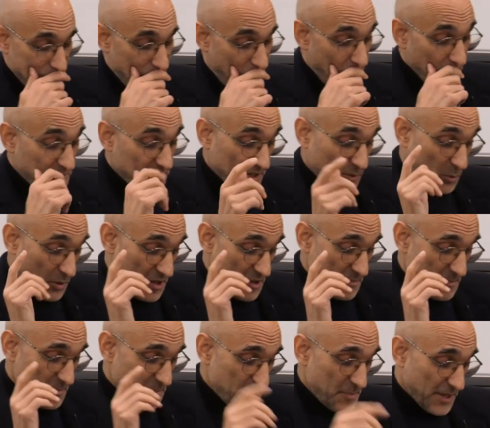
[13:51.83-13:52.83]
hopefully one of
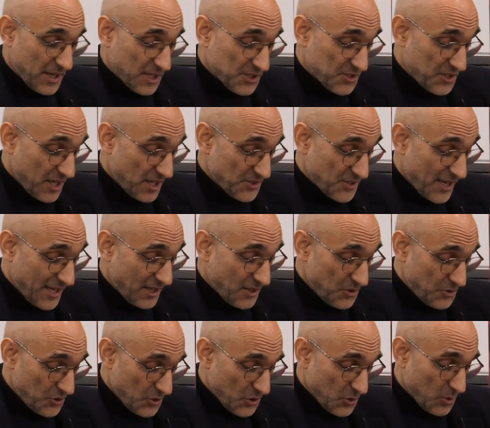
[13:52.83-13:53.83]
the biggest things I
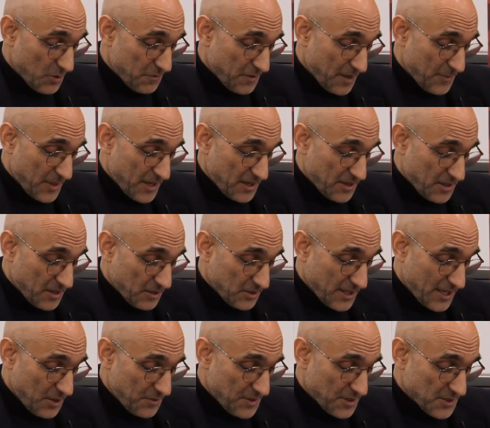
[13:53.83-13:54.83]
can do, if I may
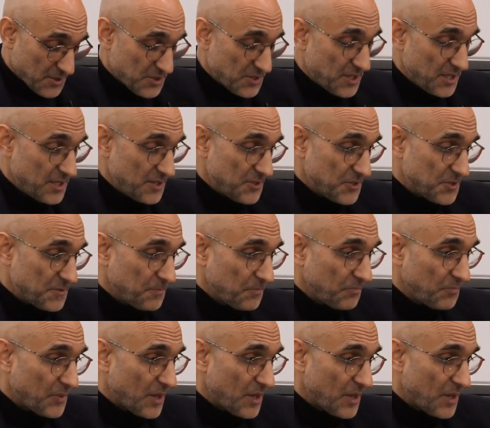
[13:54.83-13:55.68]
allow this, is